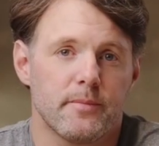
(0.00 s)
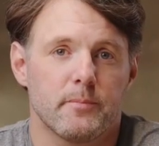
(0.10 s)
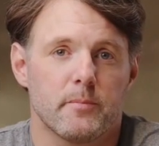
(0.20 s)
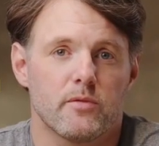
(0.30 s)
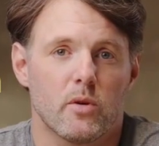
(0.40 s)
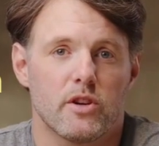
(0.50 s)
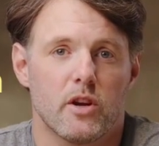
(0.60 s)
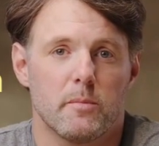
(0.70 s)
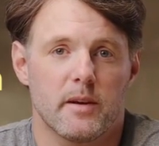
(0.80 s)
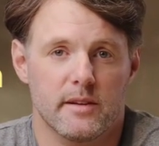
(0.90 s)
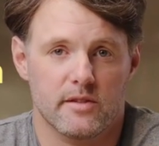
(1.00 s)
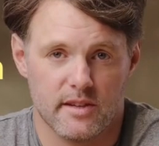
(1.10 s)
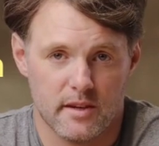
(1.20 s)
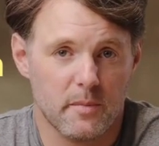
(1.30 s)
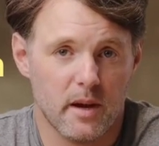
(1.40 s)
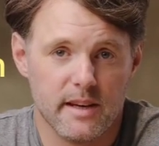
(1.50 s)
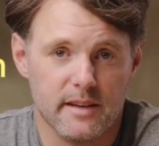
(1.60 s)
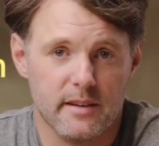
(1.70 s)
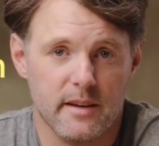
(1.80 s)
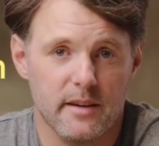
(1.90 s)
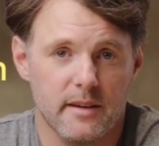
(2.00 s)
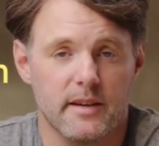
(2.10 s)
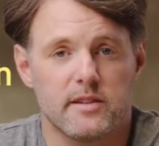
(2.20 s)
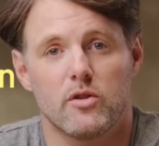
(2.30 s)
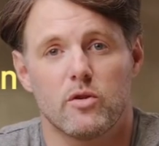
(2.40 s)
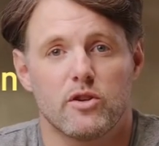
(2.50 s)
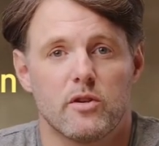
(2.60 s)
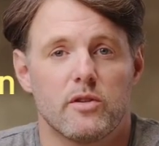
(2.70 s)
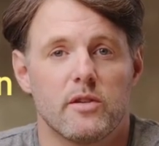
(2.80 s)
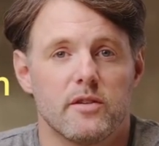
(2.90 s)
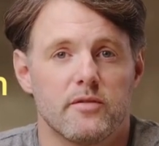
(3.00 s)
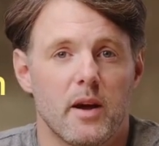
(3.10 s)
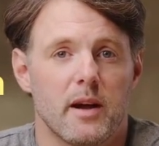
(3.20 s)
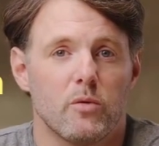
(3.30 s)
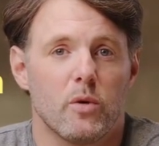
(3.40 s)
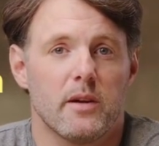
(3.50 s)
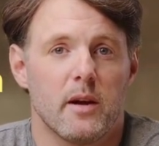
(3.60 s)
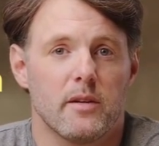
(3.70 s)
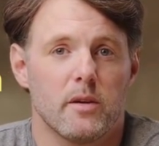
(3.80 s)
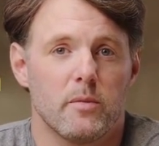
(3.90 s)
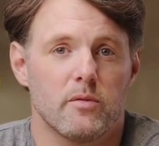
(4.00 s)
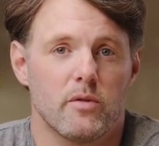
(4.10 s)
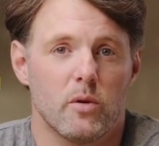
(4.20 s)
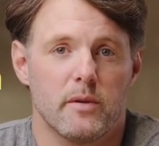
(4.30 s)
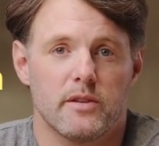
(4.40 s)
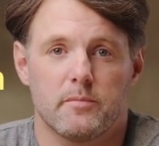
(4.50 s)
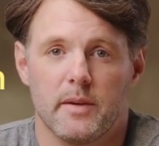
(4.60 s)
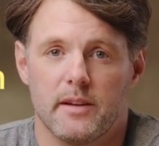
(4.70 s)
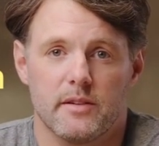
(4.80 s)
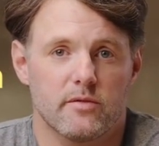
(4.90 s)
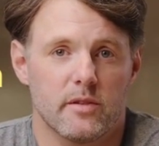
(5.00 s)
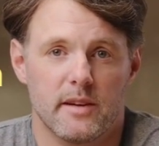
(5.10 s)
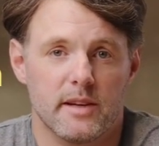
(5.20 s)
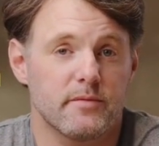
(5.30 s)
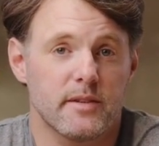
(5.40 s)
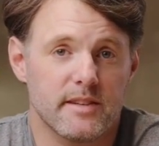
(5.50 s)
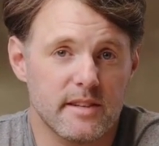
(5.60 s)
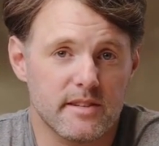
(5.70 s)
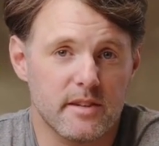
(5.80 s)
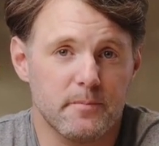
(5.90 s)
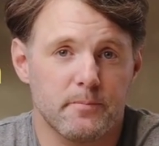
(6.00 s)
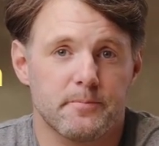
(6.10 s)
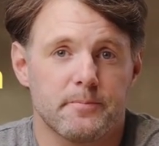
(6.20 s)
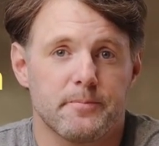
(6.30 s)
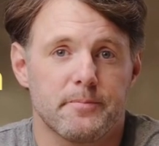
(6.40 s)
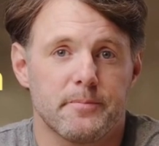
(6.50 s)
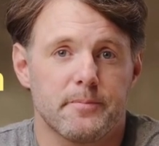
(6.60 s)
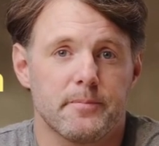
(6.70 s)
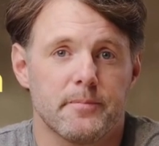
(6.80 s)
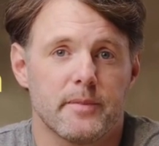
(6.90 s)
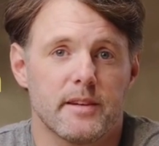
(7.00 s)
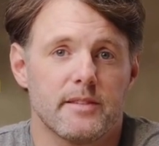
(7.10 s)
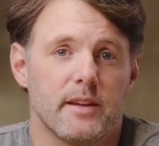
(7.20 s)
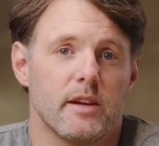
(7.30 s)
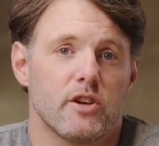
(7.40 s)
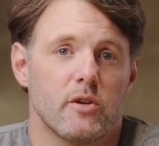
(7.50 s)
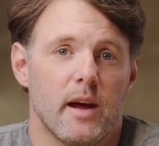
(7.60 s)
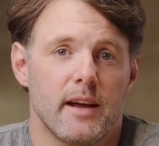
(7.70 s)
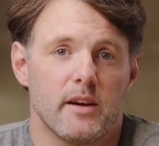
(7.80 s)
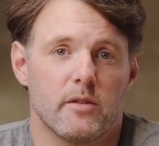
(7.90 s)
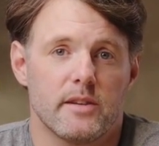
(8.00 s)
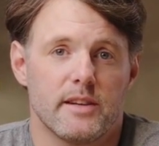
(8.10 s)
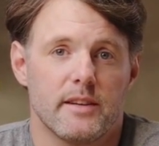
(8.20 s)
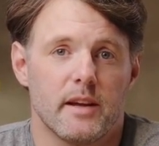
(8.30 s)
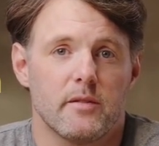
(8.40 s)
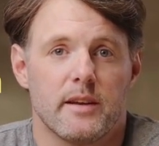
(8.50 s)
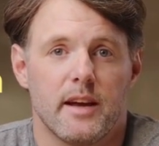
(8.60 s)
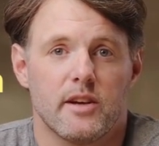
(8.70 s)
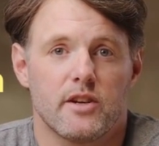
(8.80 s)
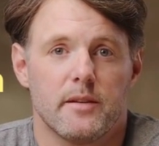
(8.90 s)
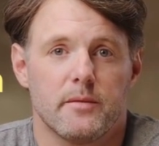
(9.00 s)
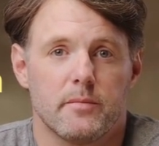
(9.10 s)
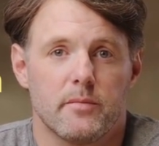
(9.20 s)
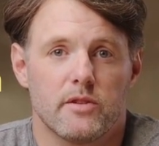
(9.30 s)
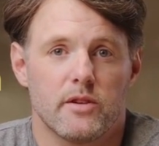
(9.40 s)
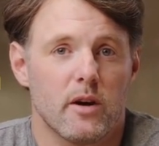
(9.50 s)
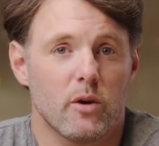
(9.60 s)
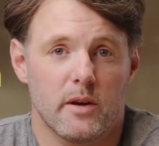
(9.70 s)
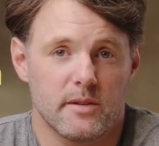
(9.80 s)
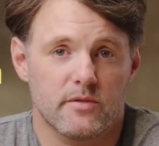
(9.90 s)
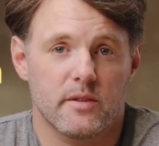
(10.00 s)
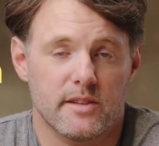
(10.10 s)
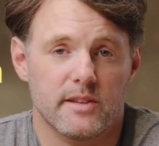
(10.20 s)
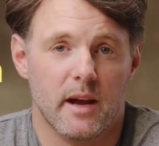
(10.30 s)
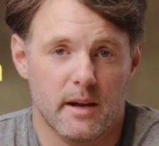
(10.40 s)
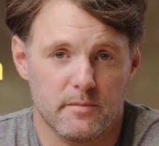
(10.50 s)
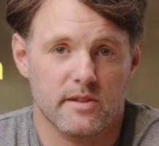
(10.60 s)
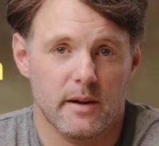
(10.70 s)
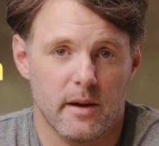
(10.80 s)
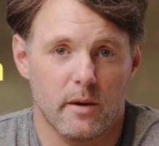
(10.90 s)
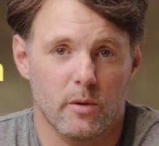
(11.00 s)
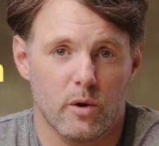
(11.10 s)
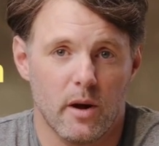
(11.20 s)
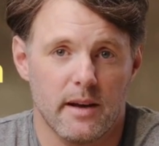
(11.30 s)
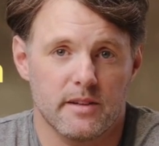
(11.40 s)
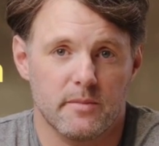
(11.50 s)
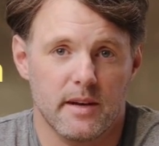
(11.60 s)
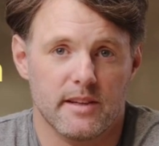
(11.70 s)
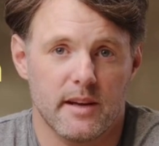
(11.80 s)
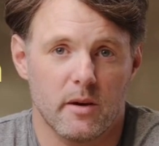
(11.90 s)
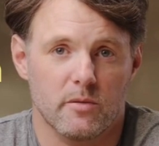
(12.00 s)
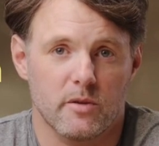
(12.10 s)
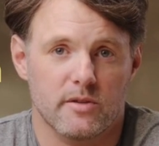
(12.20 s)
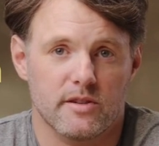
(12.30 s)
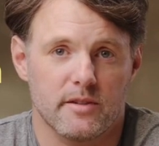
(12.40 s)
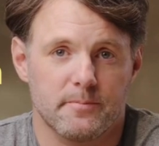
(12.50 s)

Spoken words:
Before jumping into debugging, it's crucial to define what underperformance means for the given system. Is the issue accuracy degradation, slow inference times, or unexpected outputs?